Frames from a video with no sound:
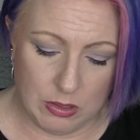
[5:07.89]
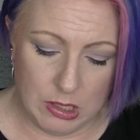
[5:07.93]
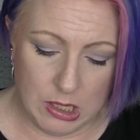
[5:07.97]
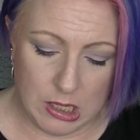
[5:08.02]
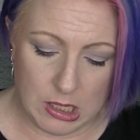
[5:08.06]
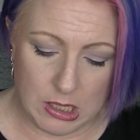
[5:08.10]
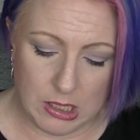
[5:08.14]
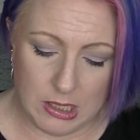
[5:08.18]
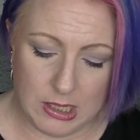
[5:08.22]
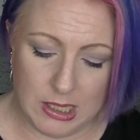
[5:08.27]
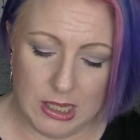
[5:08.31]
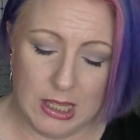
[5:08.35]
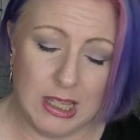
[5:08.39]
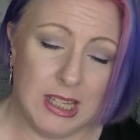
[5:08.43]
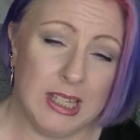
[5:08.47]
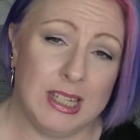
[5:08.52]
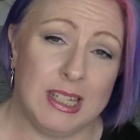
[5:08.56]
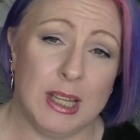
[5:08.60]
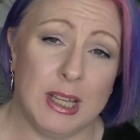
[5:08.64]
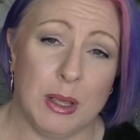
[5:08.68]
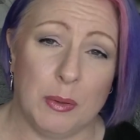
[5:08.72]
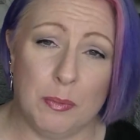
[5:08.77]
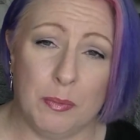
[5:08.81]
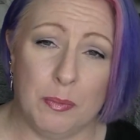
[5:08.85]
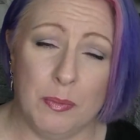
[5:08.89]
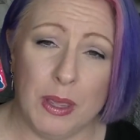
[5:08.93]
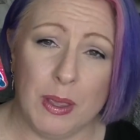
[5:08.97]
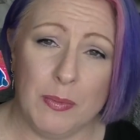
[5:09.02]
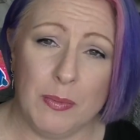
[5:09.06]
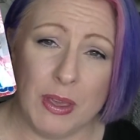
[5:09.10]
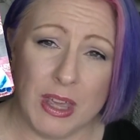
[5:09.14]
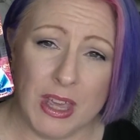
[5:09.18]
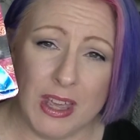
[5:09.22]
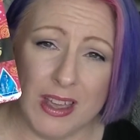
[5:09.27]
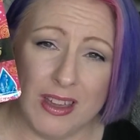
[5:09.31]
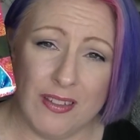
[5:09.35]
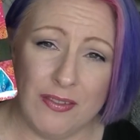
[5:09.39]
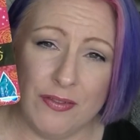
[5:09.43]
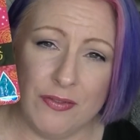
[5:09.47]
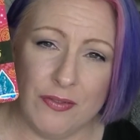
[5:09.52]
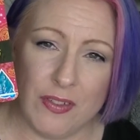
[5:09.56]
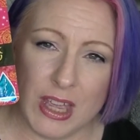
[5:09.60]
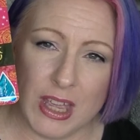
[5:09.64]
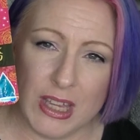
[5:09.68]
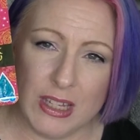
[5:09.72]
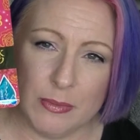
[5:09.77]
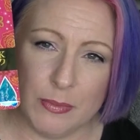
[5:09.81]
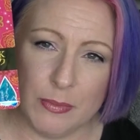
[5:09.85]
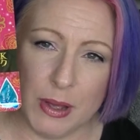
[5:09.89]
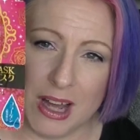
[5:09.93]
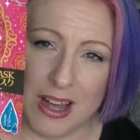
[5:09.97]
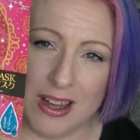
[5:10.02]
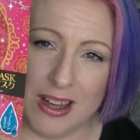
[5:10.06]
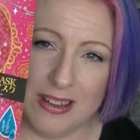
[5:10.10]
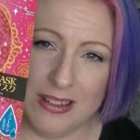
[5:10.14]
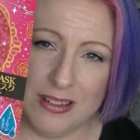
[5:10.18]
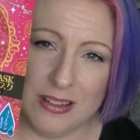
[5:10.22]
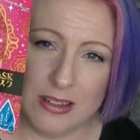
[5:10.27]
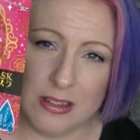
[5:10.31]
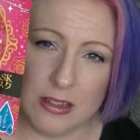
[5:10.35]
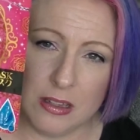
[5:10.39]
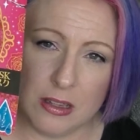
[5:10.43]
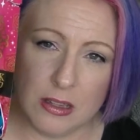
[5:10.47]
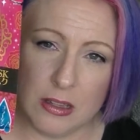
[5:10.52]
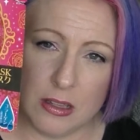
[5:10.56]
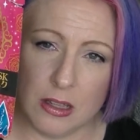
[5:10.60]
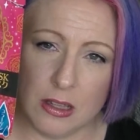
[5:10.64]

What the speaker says: is this BB face mask.